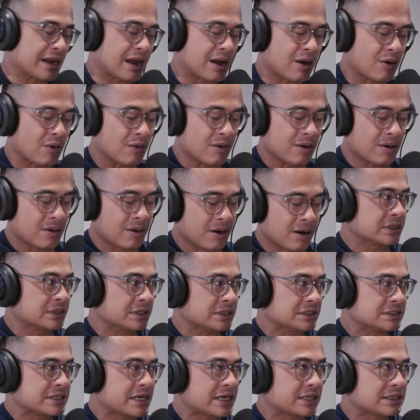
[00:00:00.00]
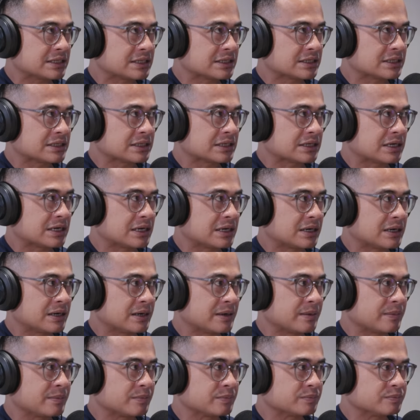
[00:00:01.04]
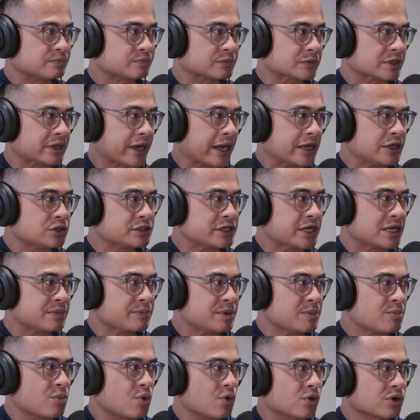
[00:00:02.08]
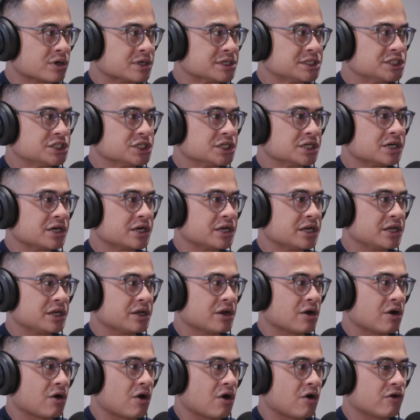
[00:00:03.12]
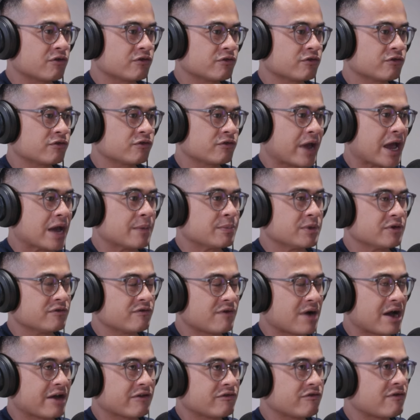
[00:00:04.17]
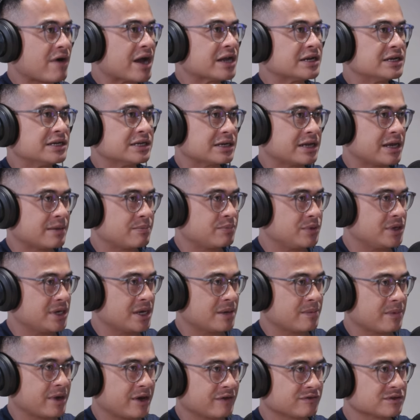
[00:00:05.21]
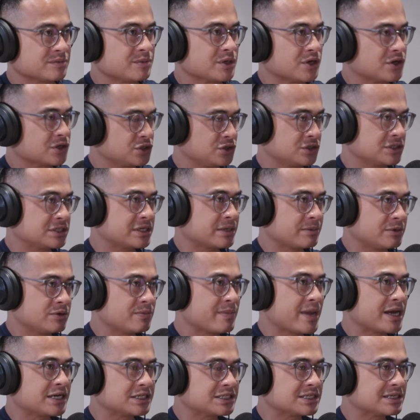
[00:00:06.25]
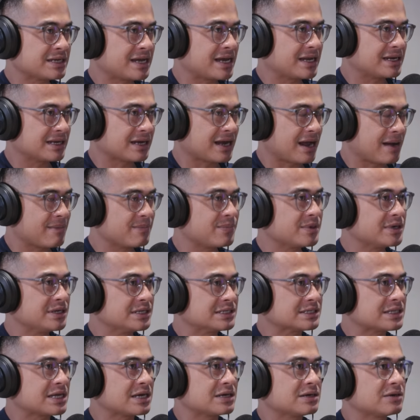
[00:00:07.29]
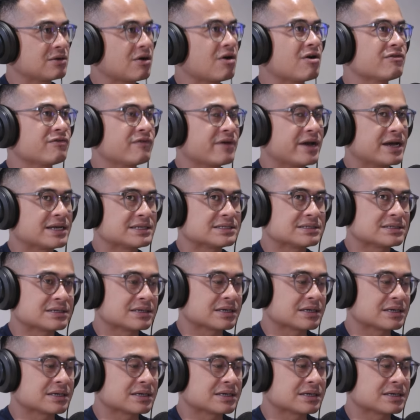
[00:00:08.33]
Now, is that can you tell me more the journey of Happy5 finding their PMFs? Because you mentioned that the company started off as